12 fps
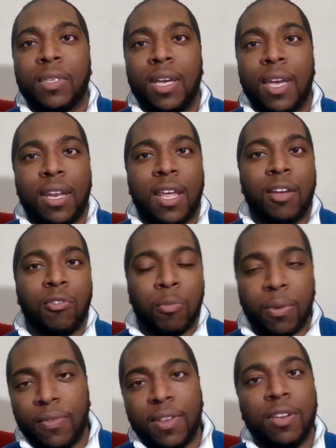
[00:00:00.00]
in a
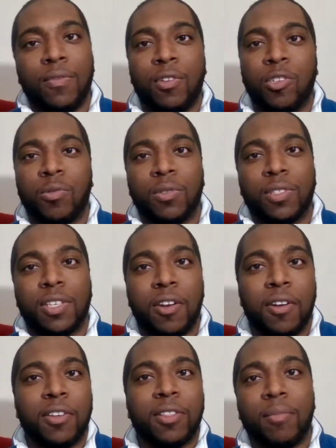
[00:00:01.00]
group of individuals,
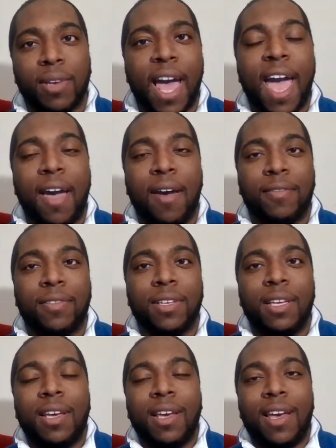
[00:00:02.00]
hearing them laugh,
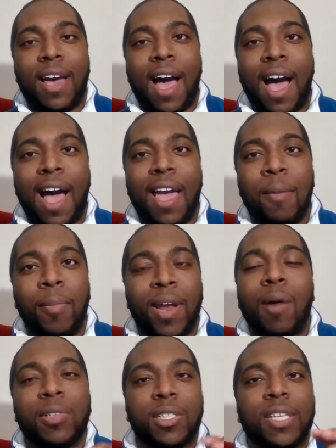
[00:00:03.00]
but
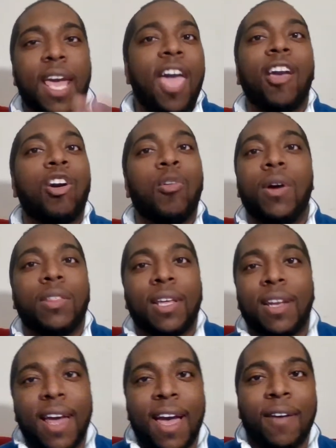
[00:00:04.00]
I was just echoing their
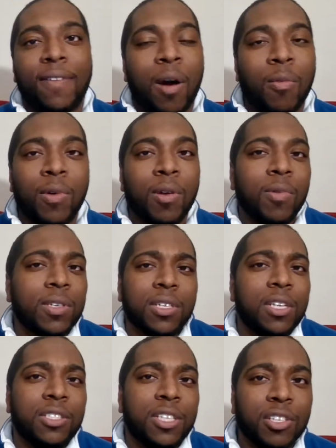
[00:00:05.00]
laugh. It wasn't
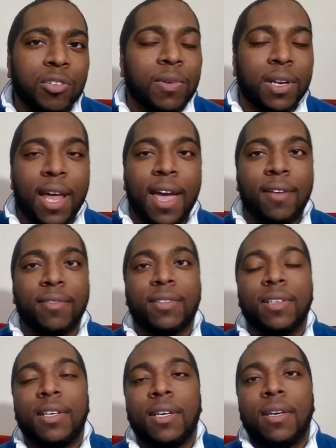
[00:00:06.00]
a genuine laugh.
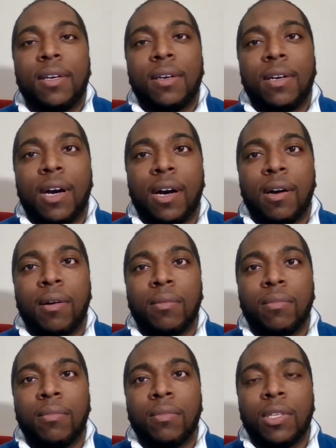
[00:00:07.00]

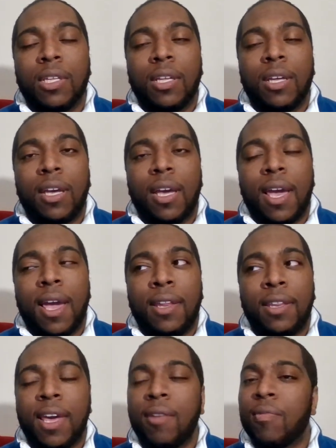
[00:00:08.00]
Um,
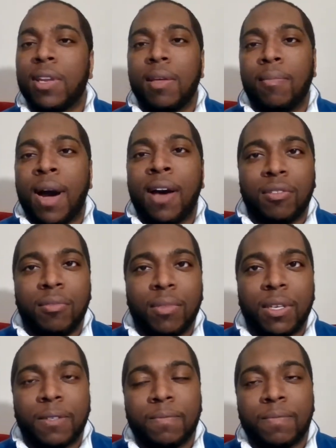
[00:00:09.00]
and that really bothered me.